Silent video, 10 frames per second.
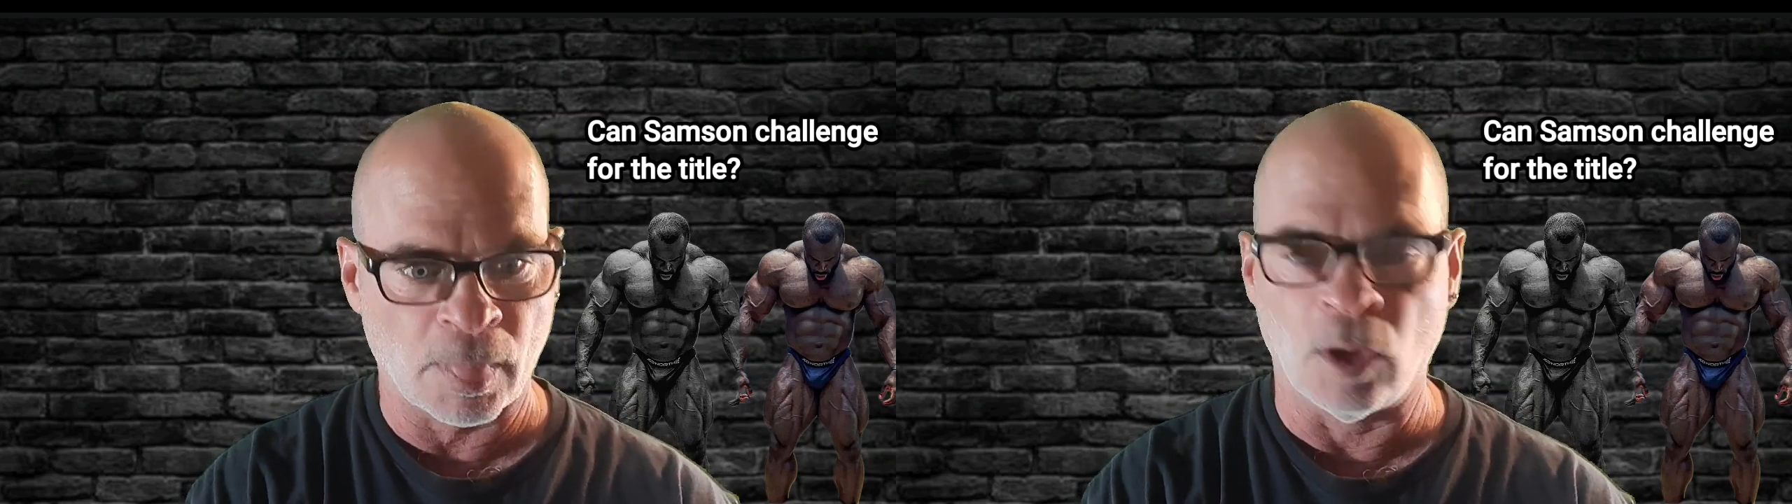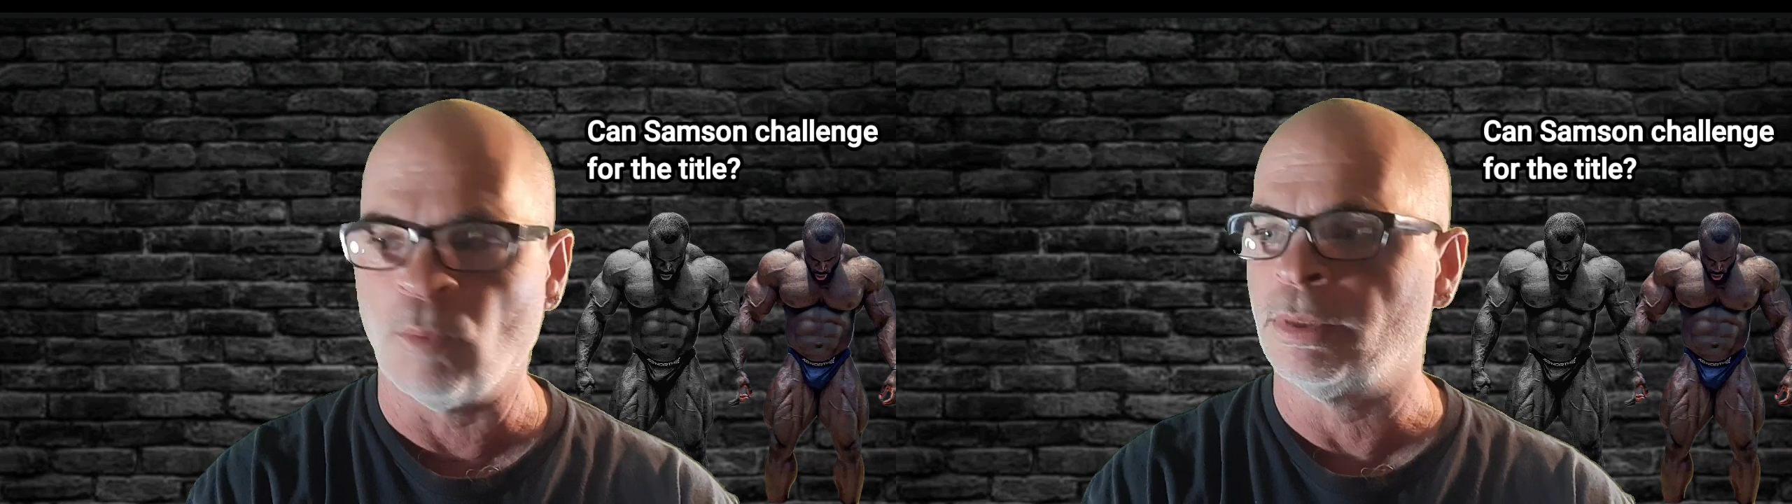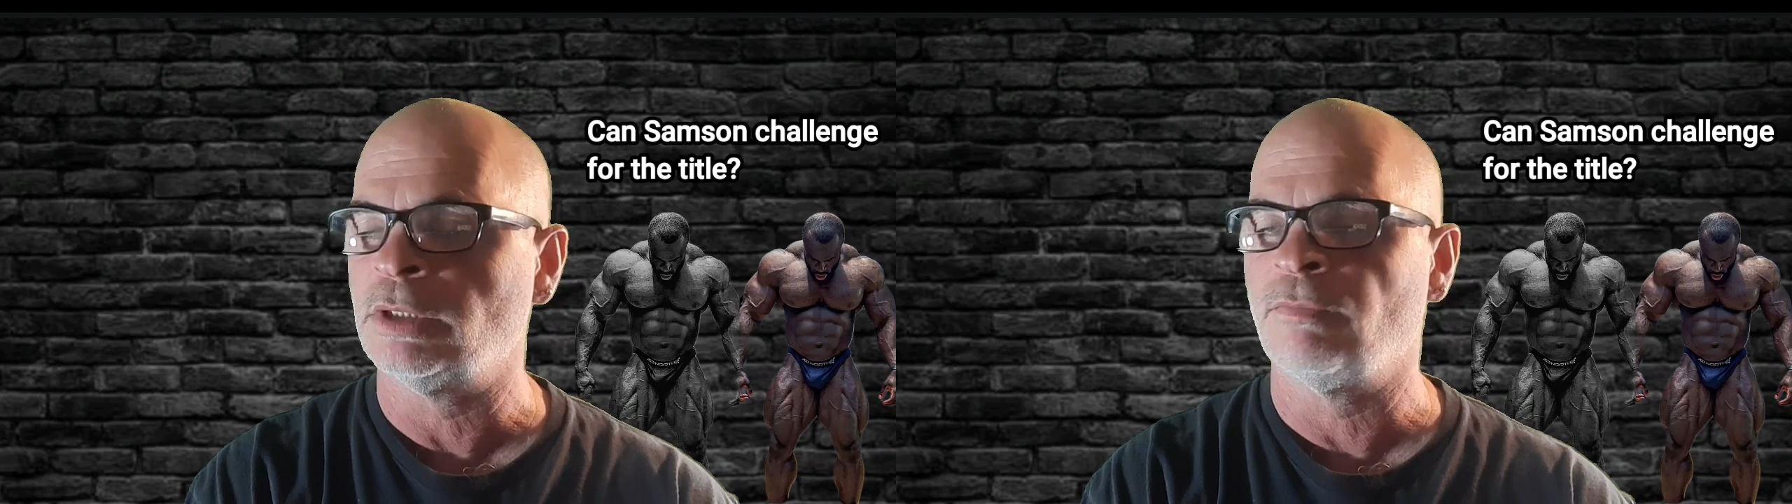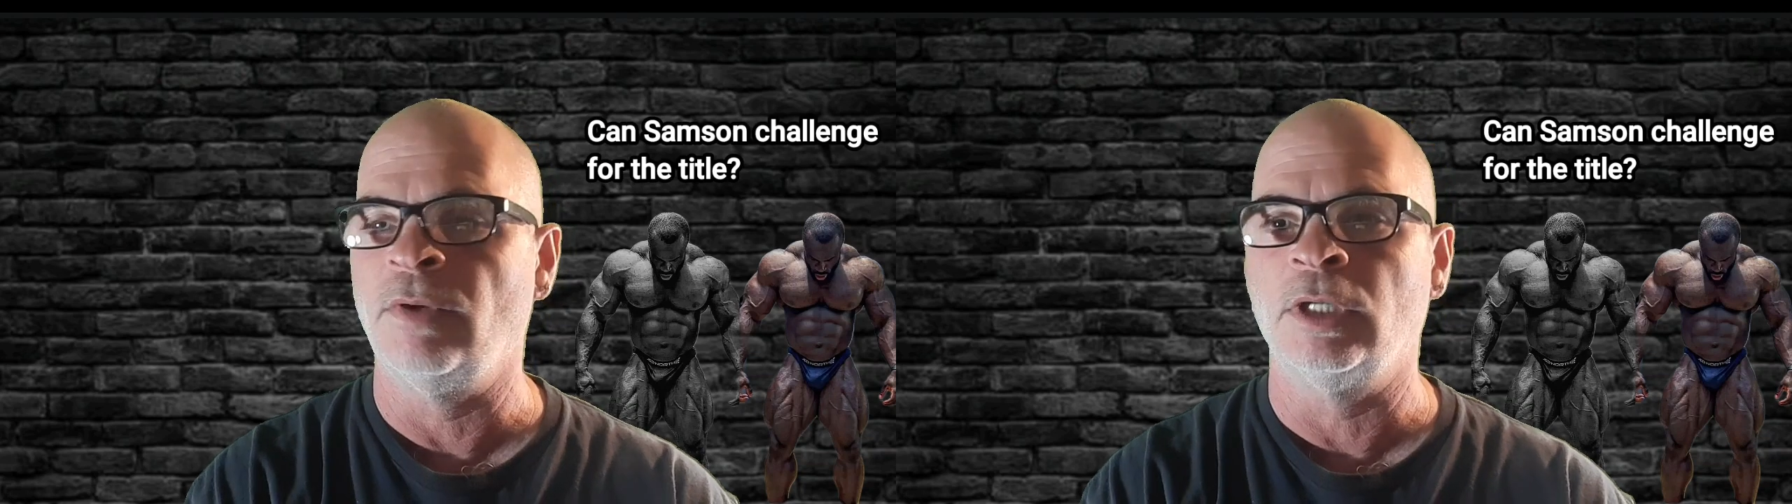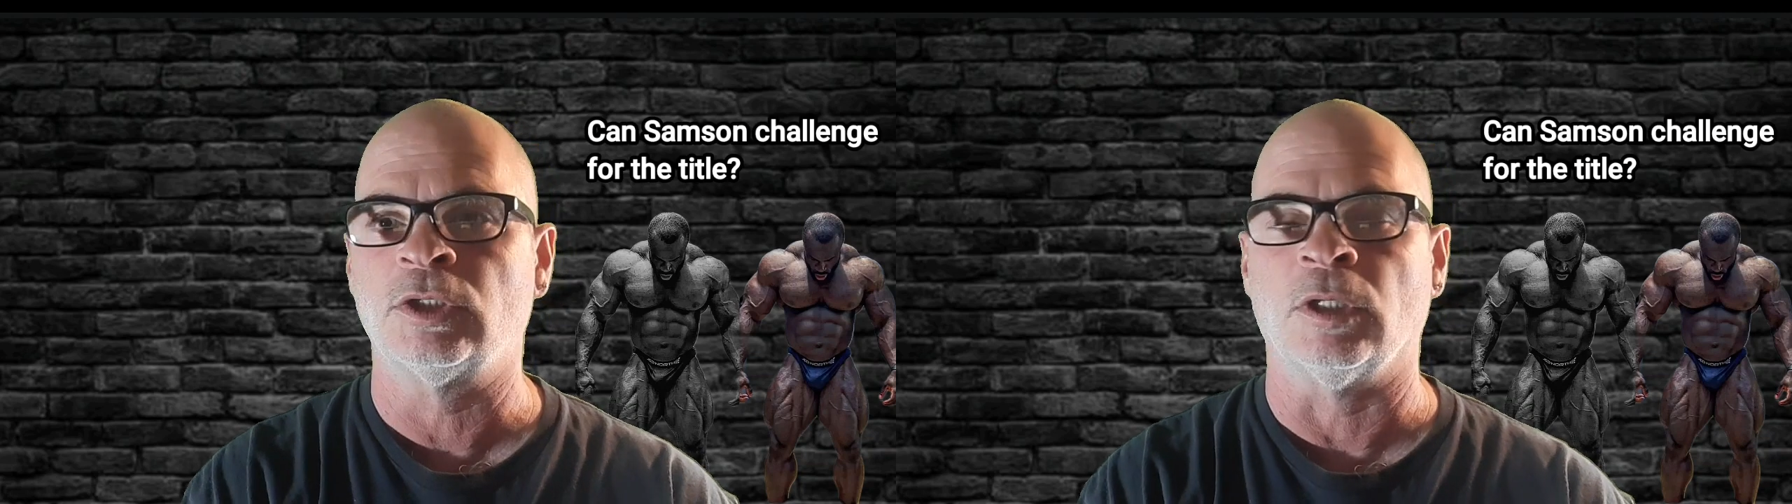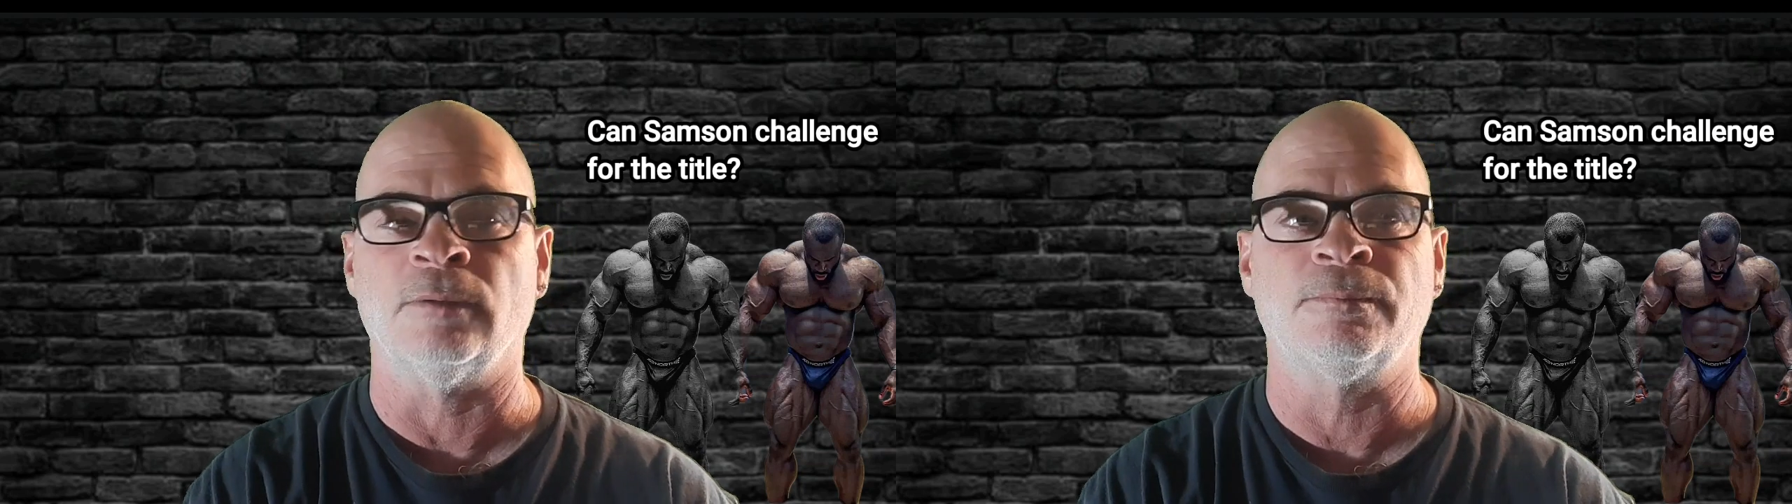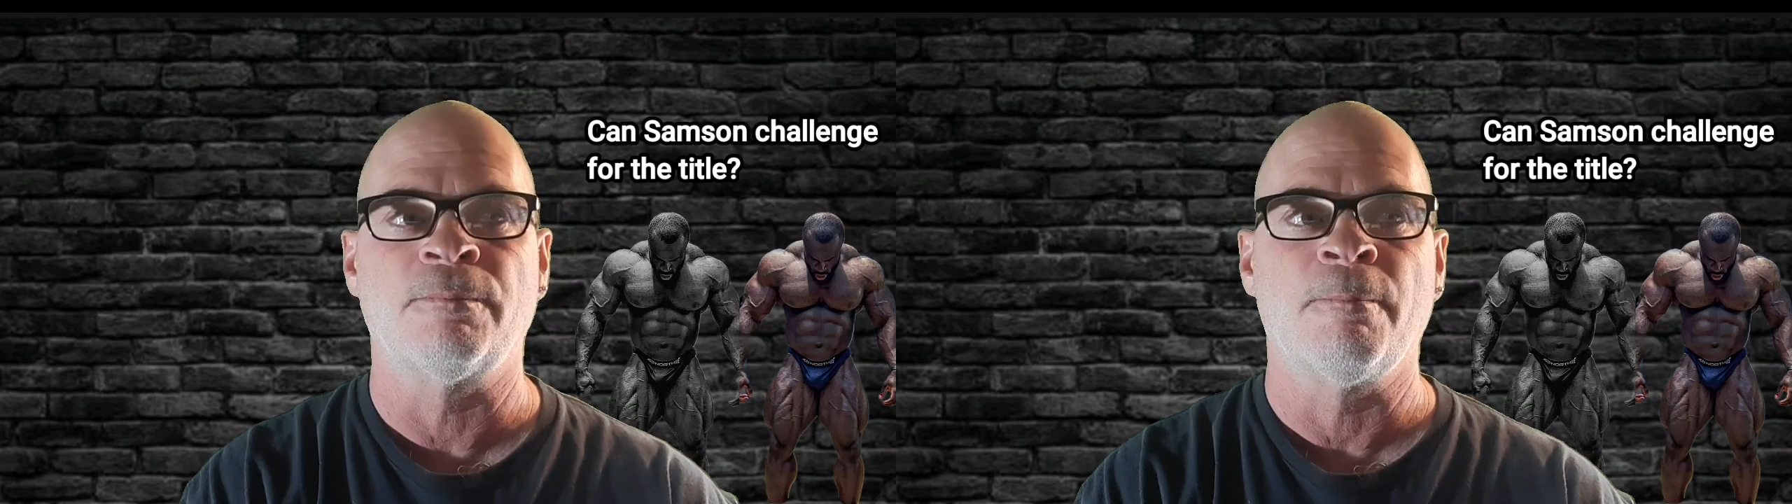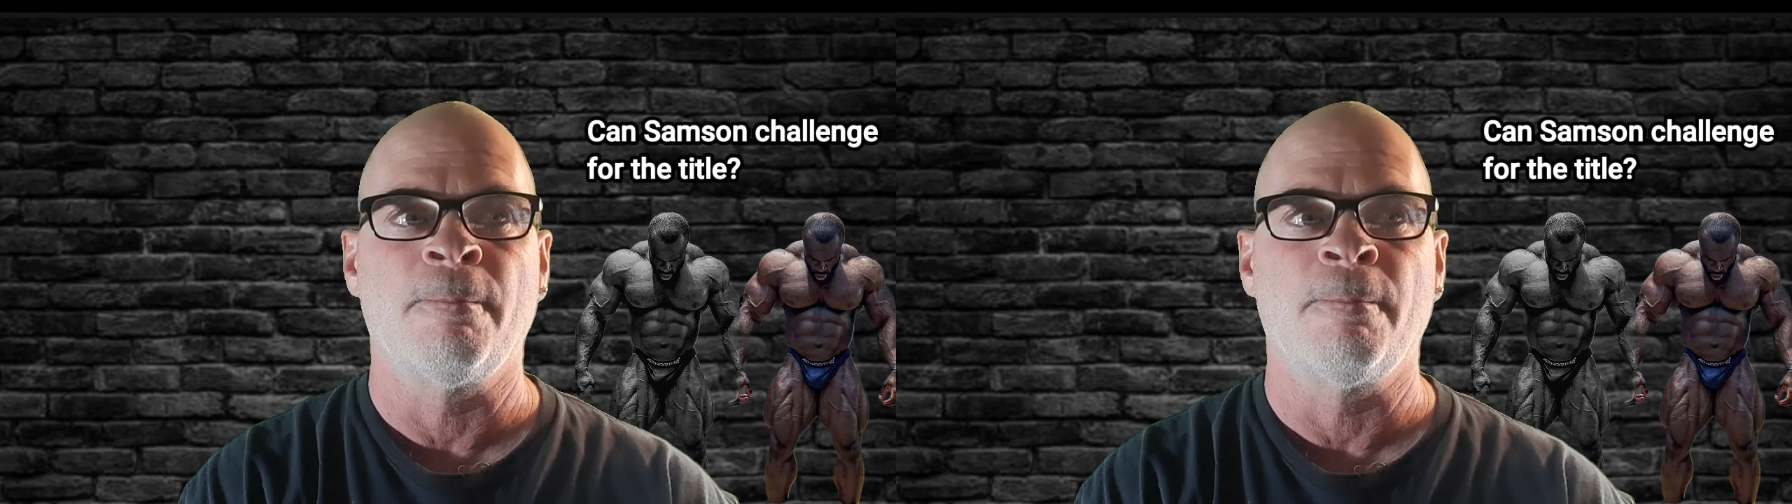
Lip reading: open division.